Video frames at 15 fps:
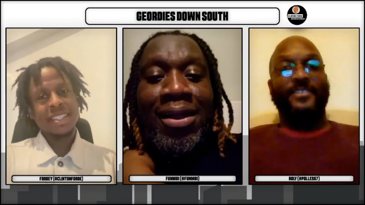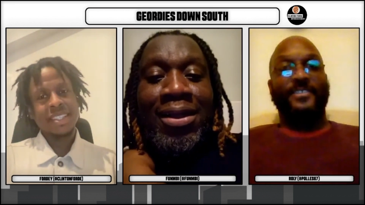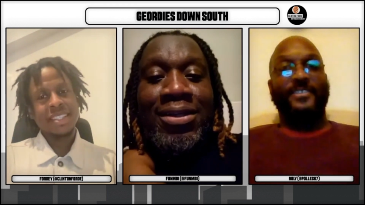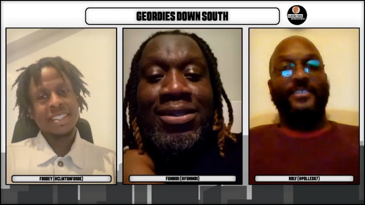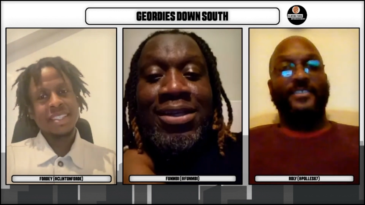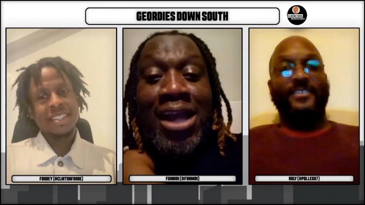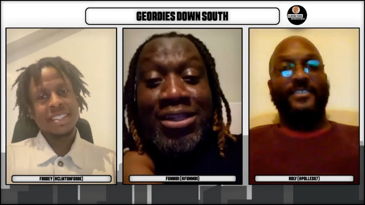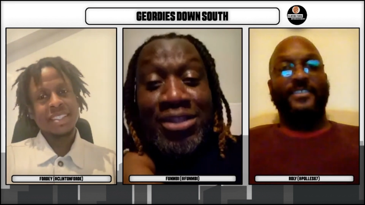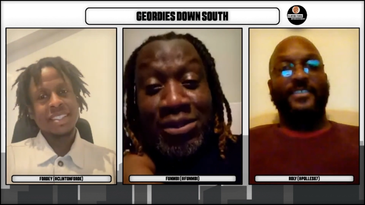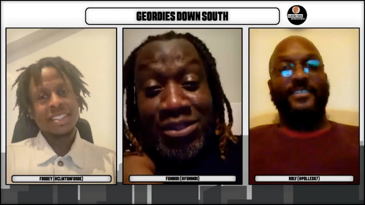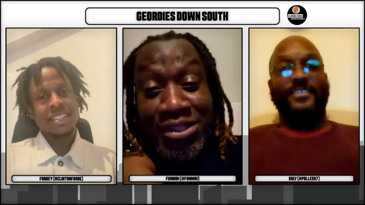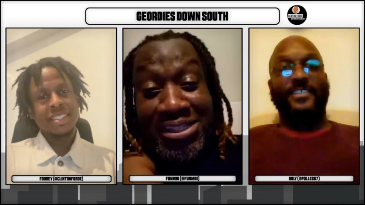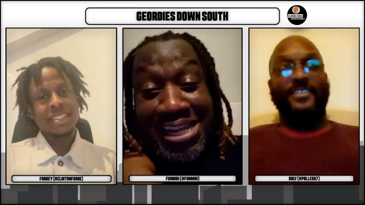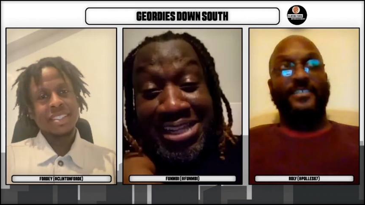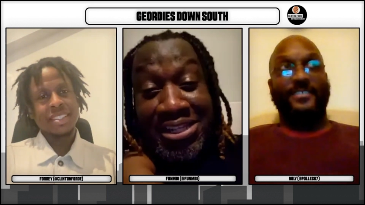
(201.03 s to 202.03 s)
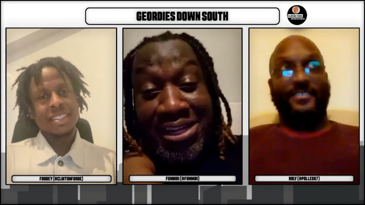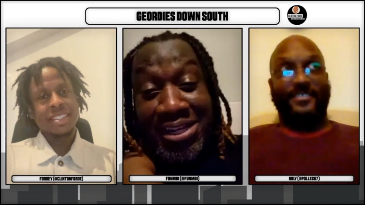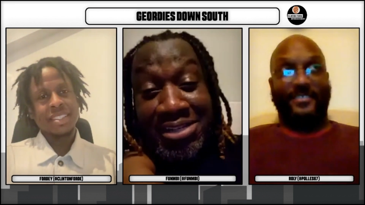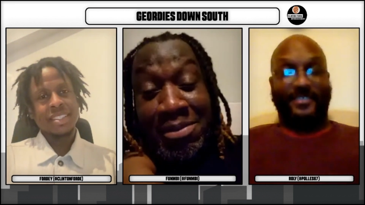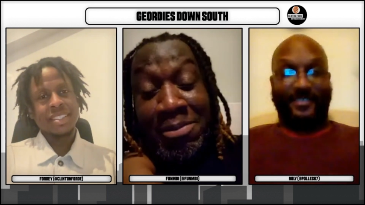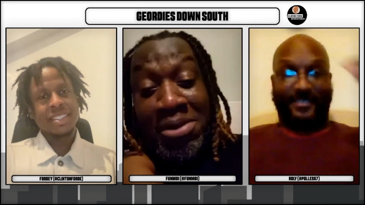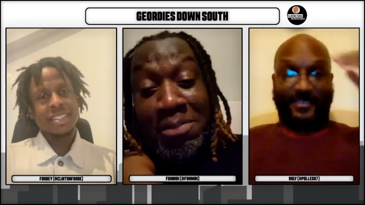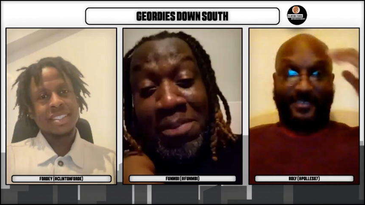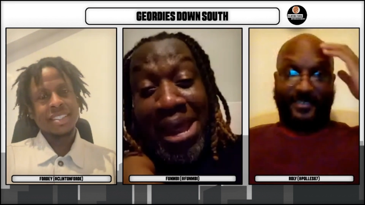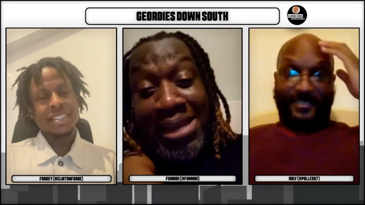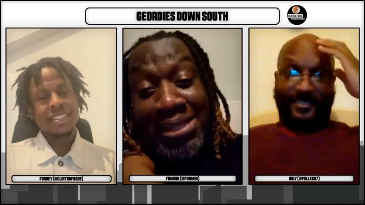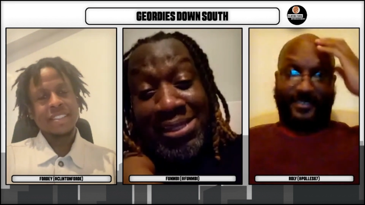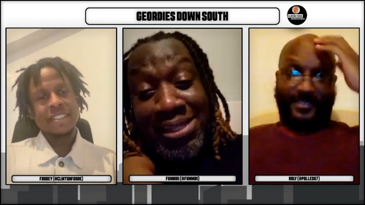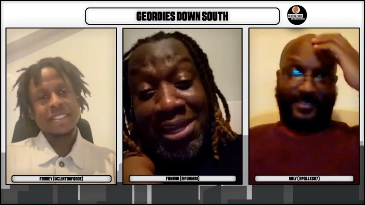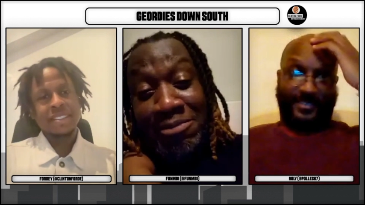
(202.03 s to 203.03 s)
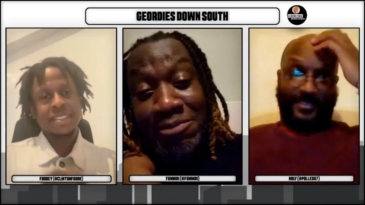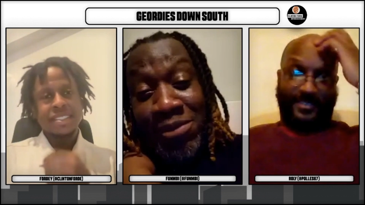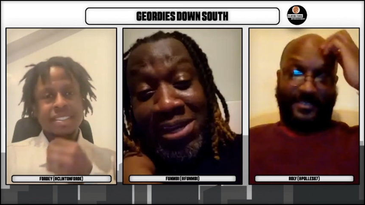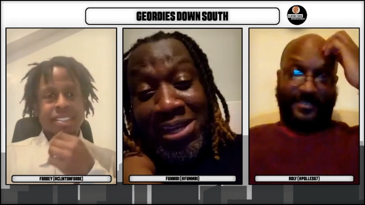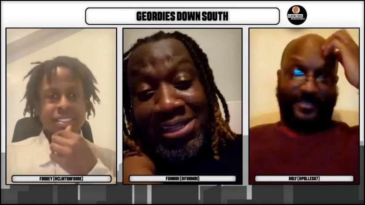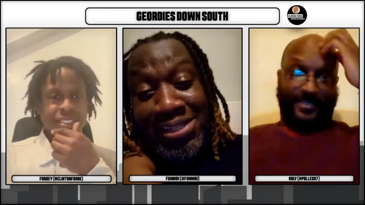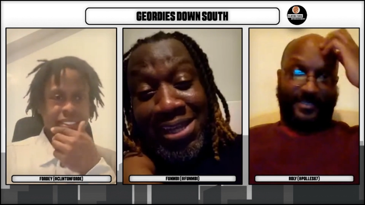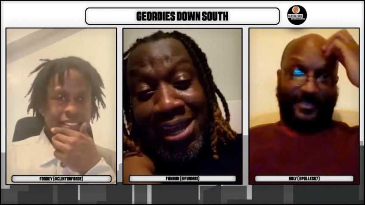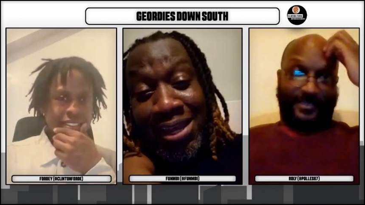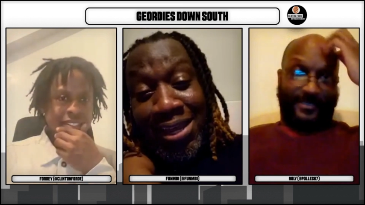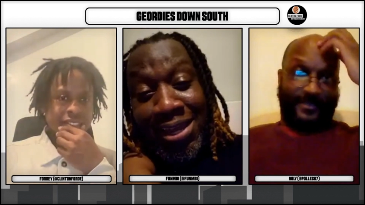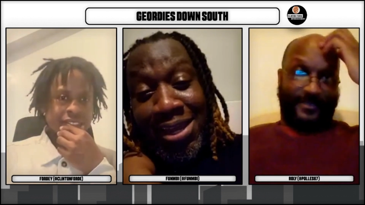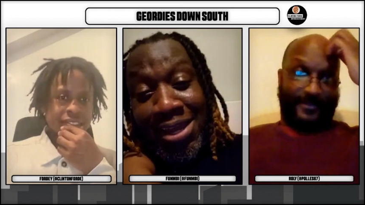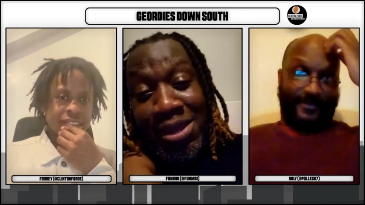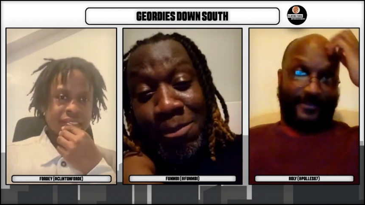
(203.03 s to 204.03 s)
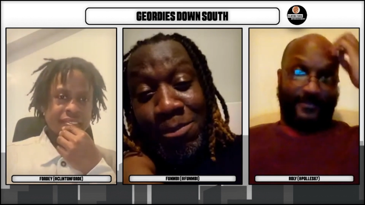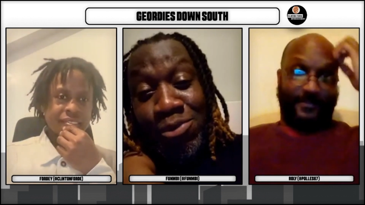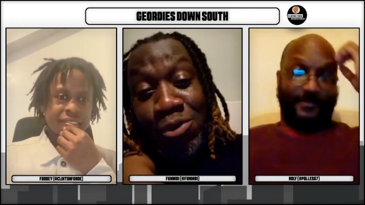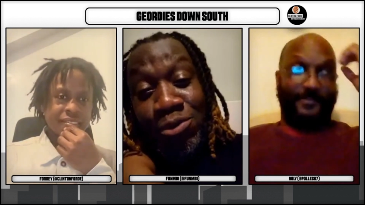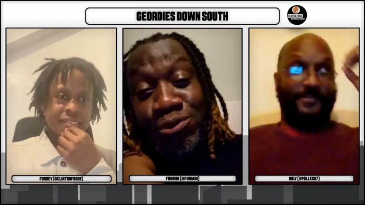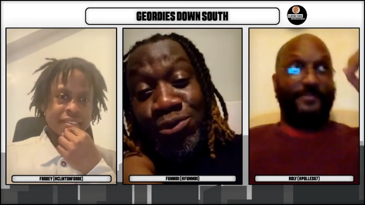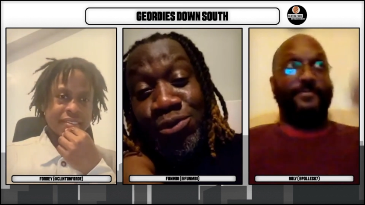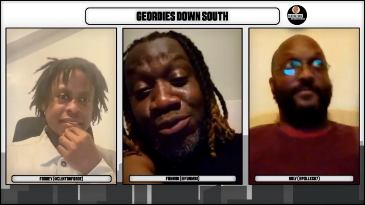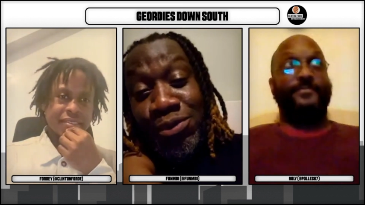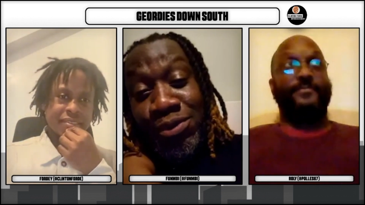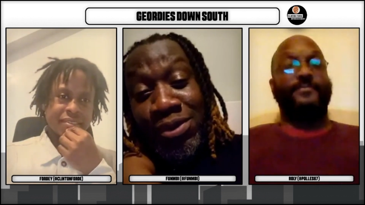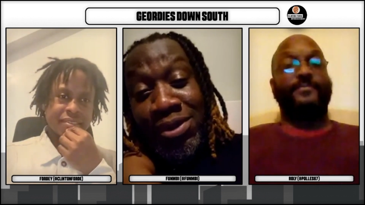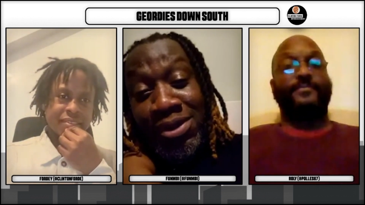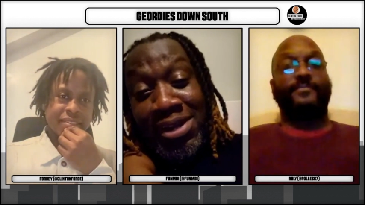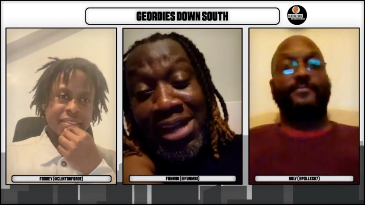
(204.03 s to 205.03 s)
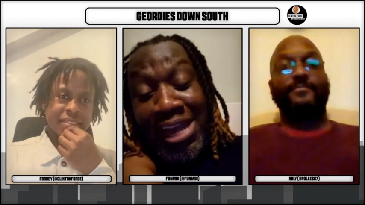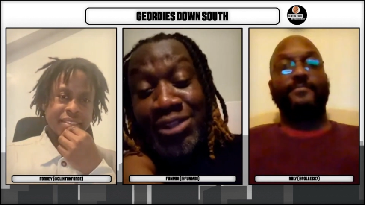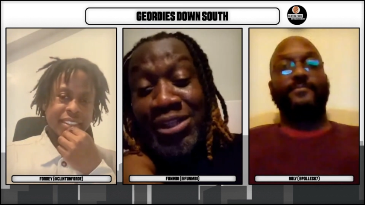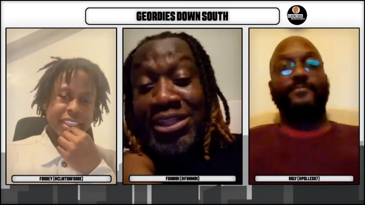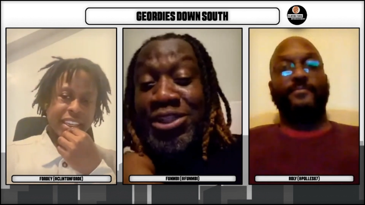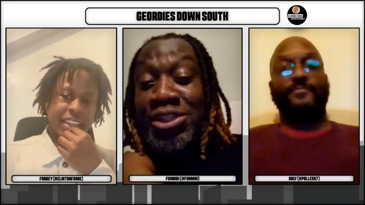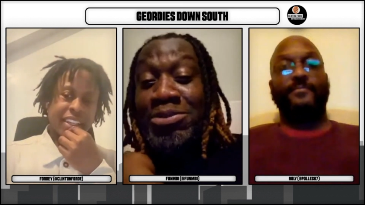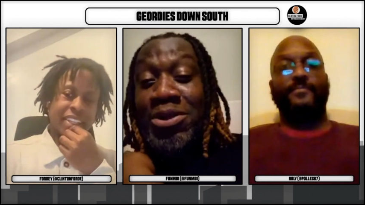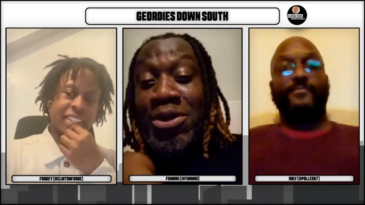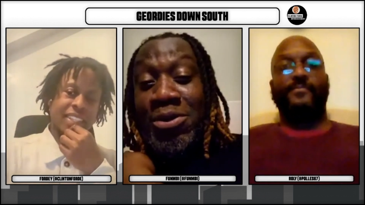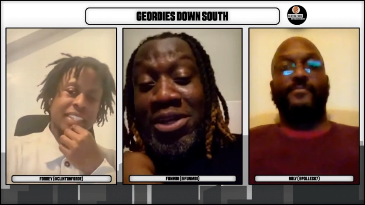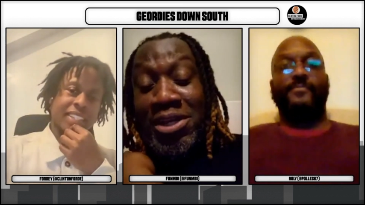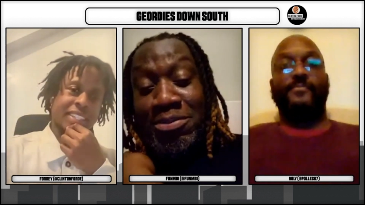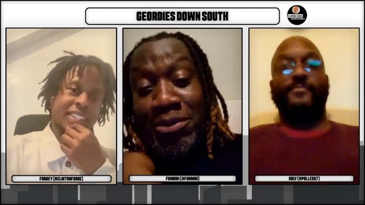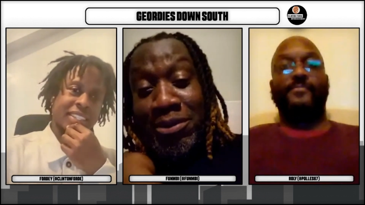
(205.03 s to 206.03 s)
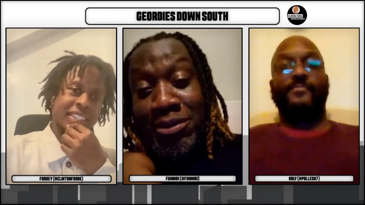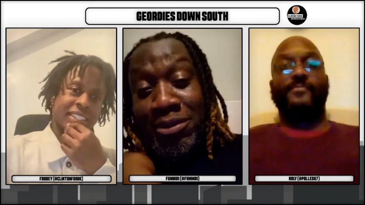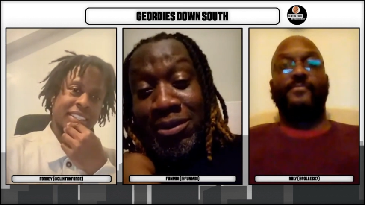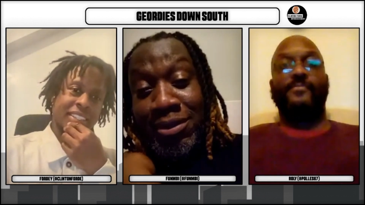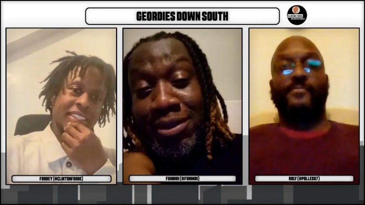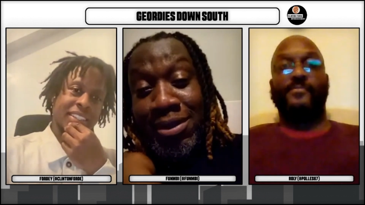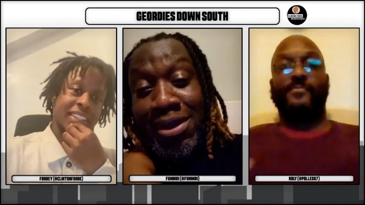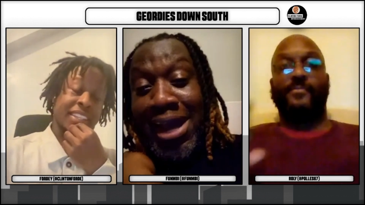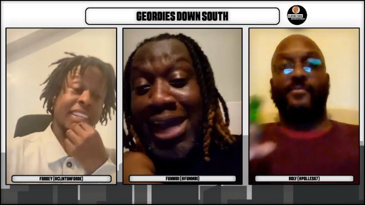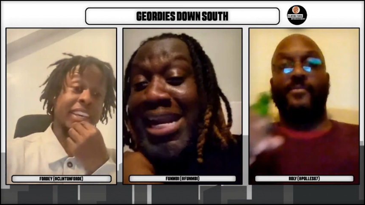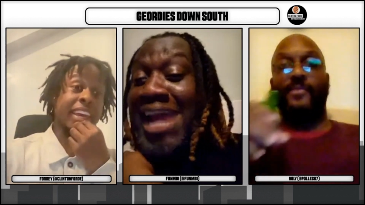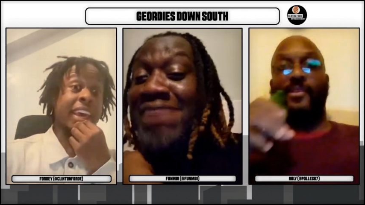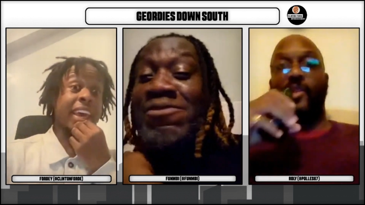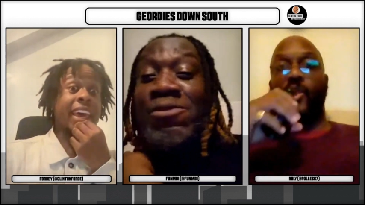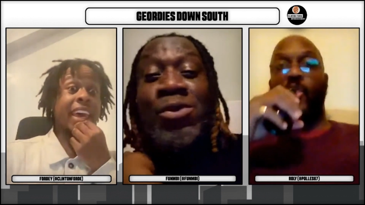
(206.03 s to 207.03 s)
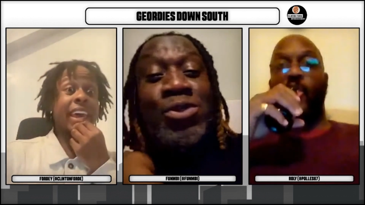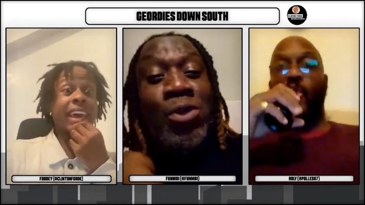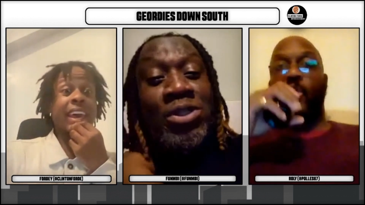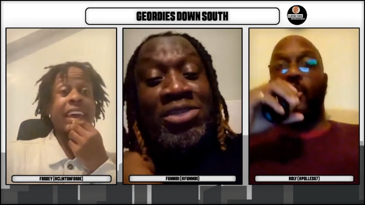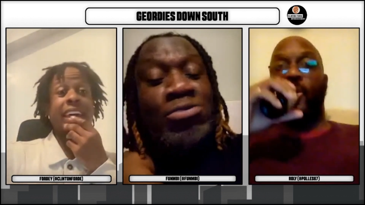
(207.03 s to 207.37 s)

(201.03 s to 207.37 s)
Speaker 1: The... No, I was going to say to Clinton. Remember the Palace game when Isak broke through? He tried to yeah. chip the goalkeeper, and yeah. everyone was on to